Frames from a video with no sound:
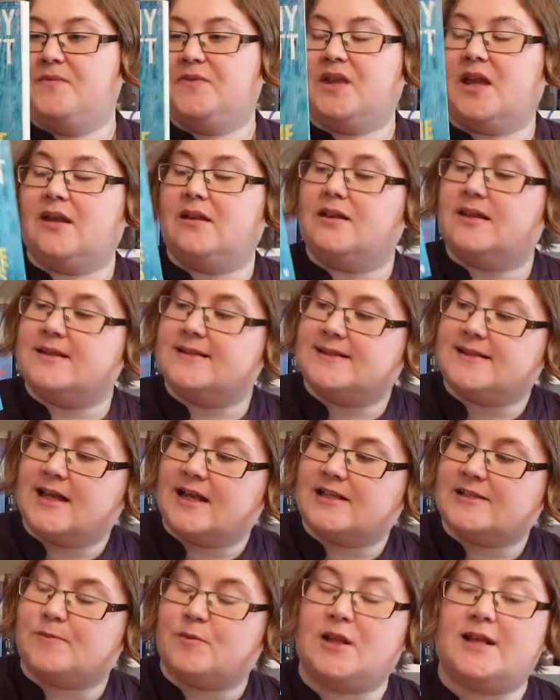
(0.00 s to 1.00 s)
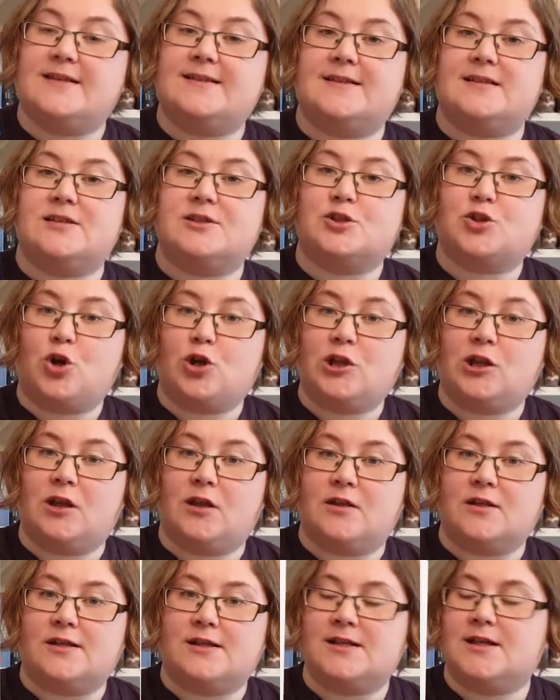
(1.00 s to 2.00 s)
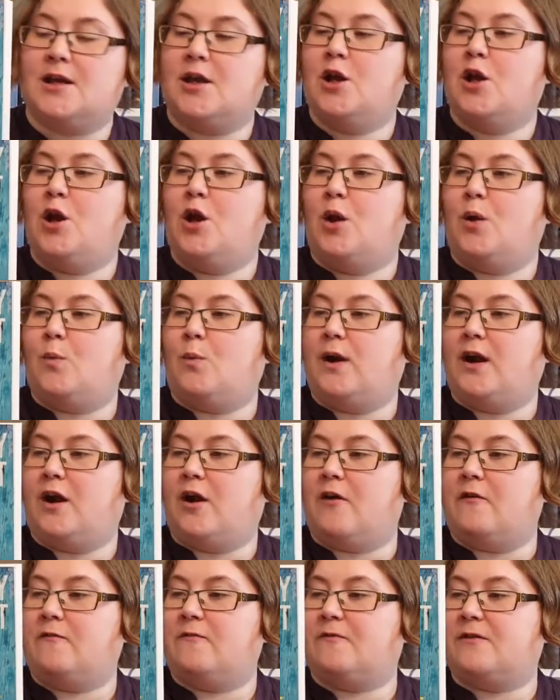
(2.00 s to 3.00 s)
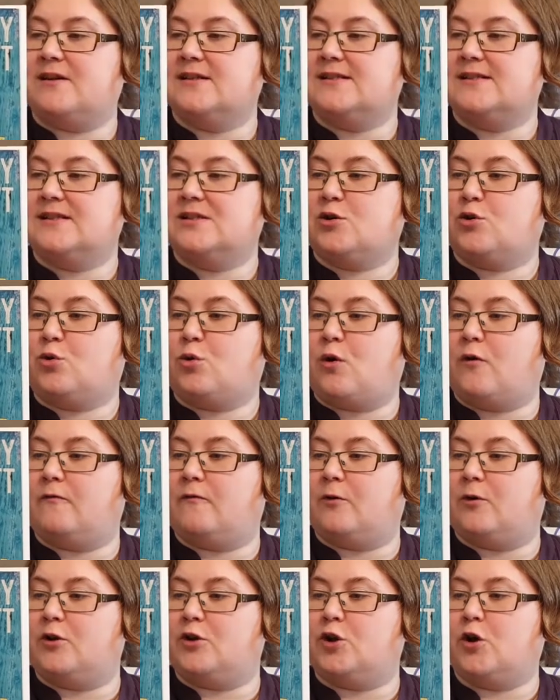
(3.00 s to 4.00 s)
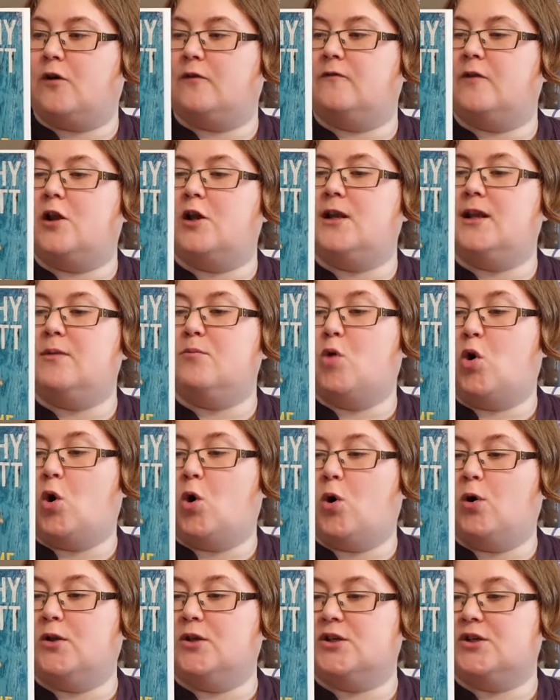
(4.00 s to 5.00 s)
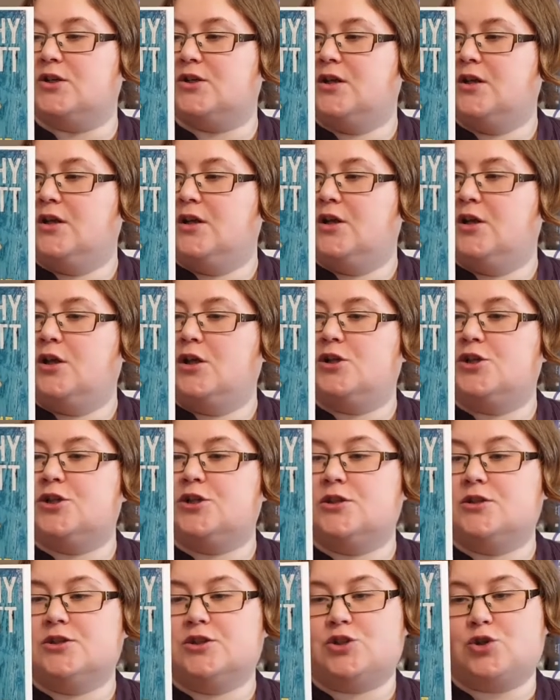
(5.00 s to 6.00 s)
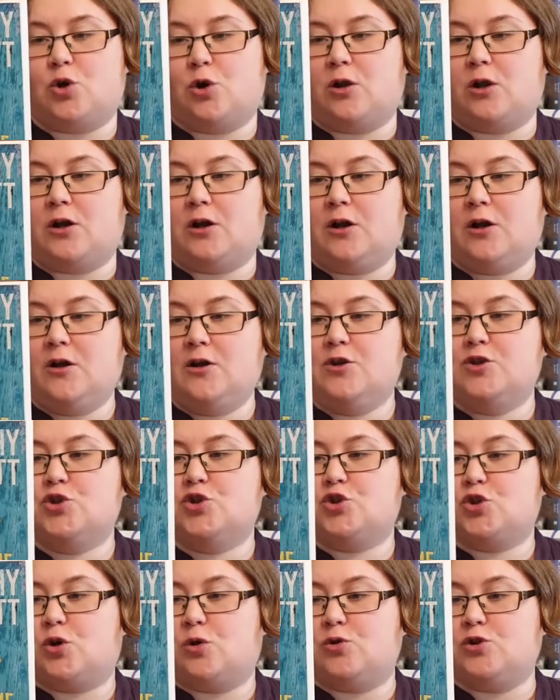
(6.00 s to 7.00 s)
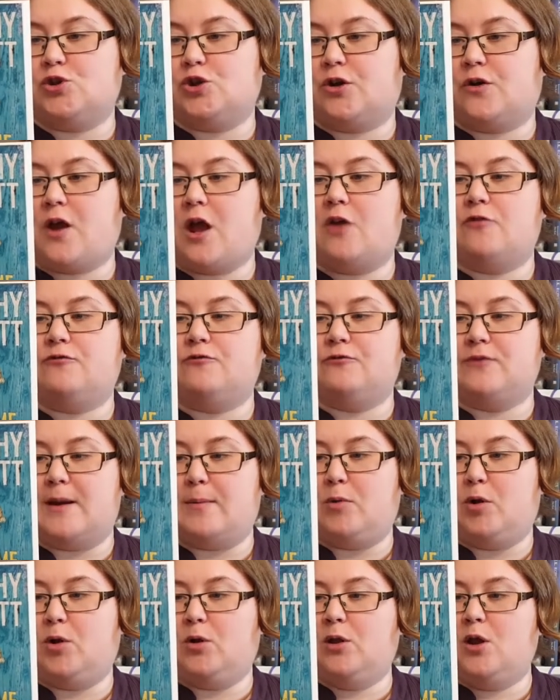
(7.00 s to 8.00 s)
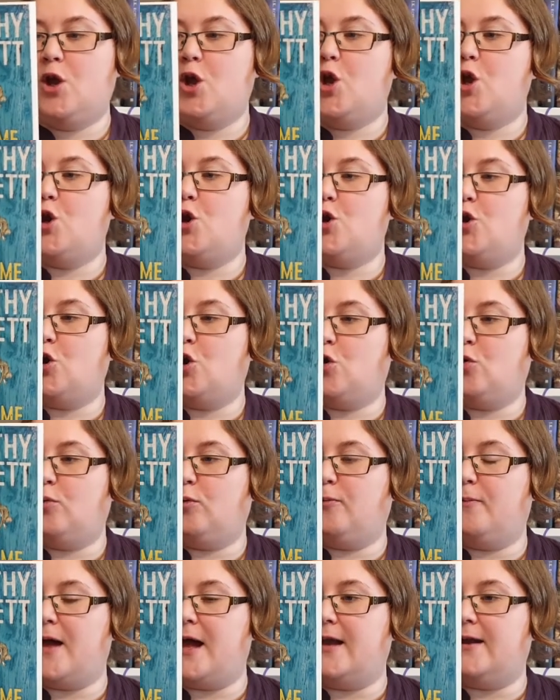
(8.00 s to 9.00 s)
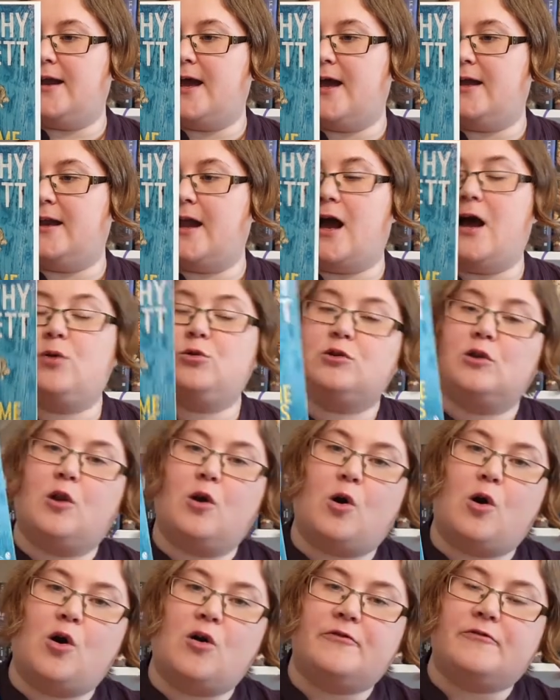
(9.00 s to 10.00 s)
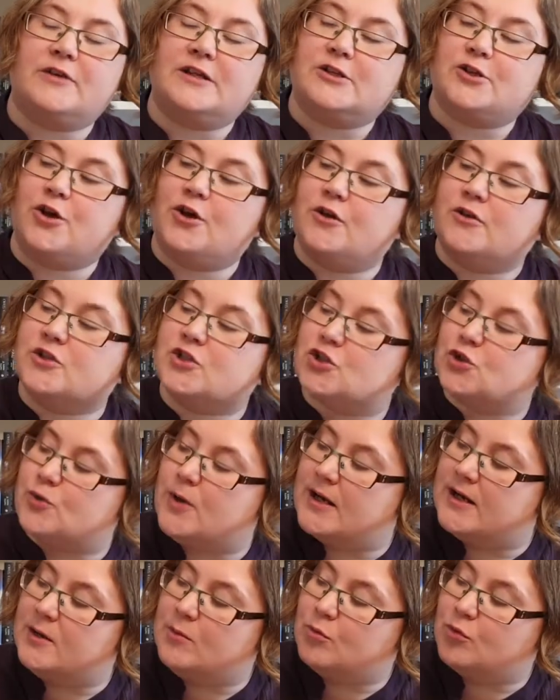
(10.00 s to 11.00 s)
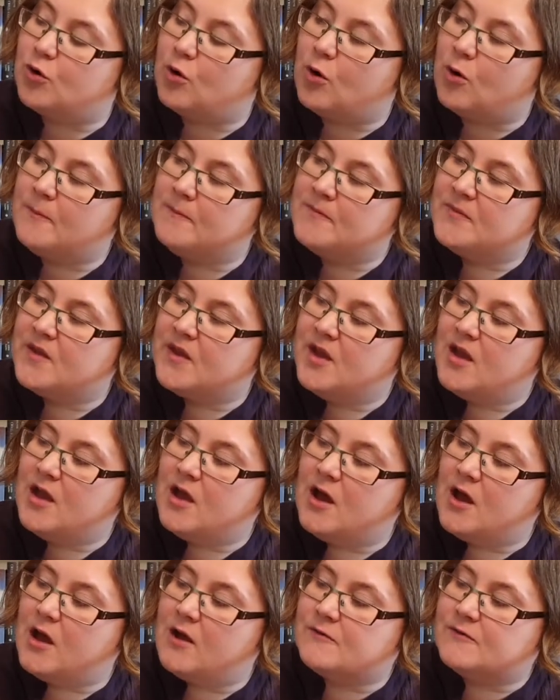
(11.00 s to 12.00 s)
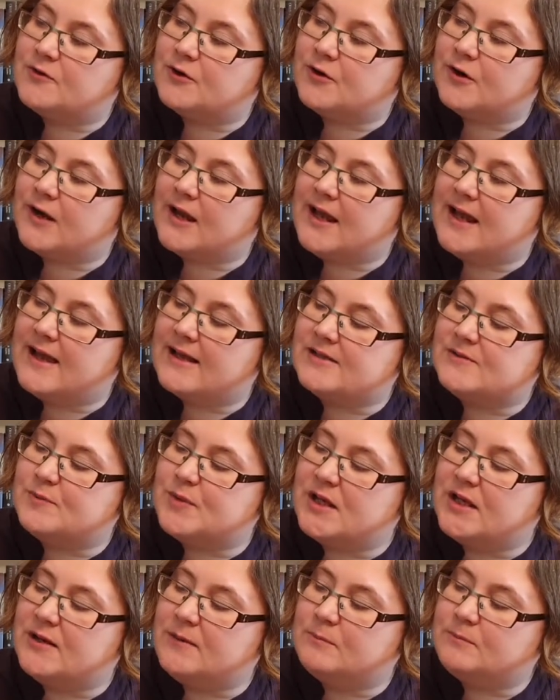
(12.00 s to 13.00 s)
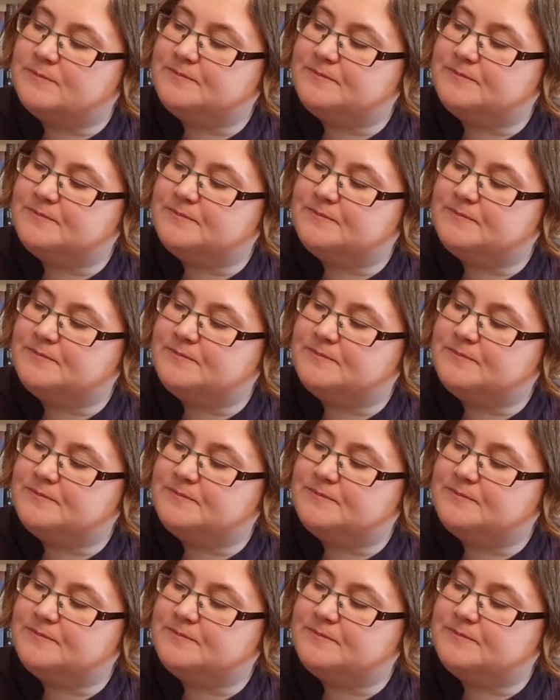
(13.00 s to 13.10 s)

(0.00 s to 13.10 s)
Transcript: And this takes place in Scotland, where Francis Crawford of Lymond, scholar, soldier, rebel, nobleman, and outlaw, returns to Edinburgh after he has been,